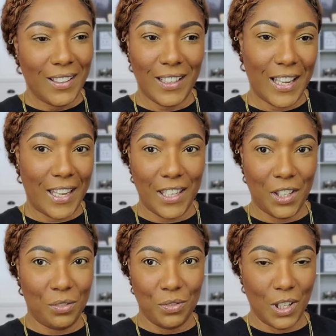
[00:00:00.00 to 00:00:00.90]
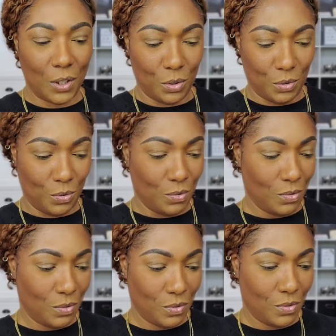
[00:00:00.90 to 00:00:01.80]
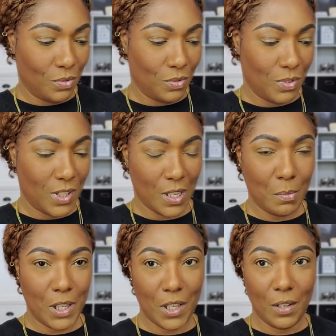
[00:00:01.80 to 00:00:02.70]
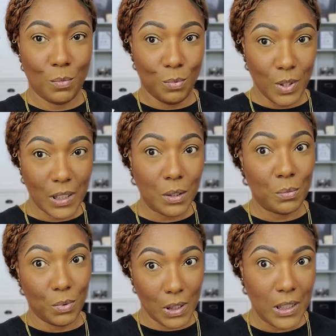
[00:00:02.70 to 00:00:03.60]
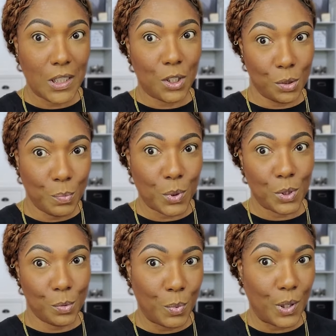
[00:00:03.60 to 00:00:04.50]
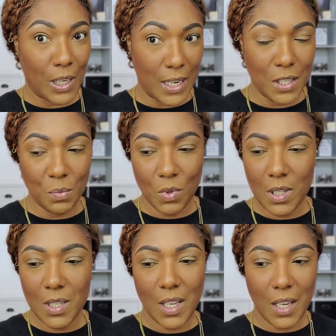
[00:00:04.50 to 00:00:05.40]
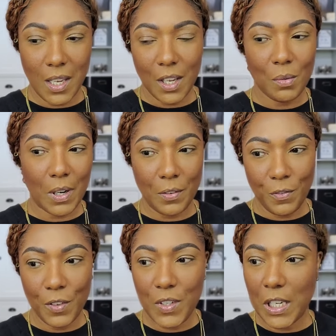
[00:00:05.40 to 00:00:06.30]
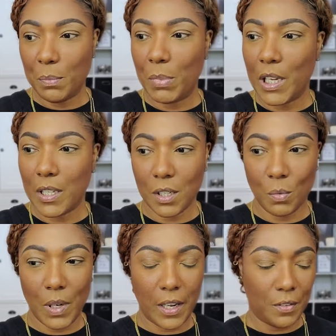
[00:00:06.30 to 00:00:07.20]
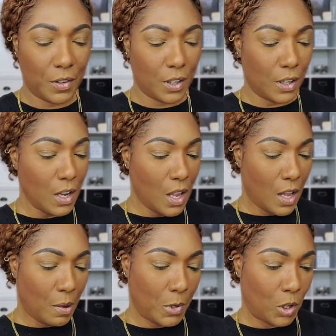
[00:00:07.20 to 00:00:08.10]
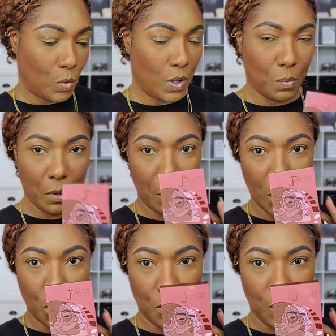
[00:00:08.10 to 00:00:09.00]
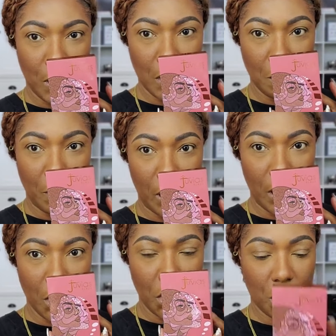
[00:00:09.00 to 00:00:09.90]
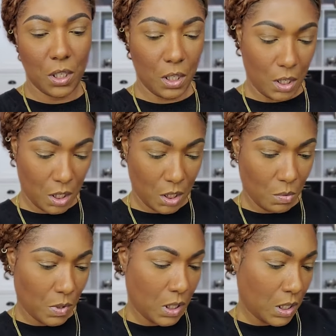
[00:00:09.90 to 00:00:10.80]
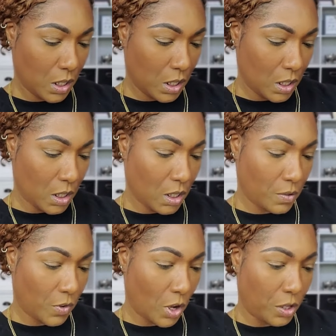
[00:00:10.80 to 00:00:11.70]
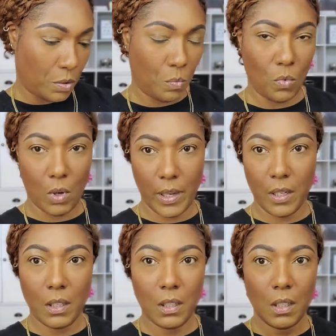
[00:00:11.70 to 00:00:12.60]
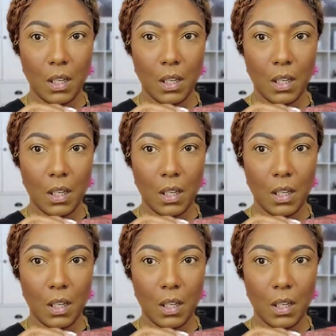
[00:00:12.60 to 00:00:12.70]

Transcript: like, you know, some of the really, really super, super nice ones, they can get around 15 bucks or whatever. I'm going to go in with my Juvia's Blush. And this one is the volume one.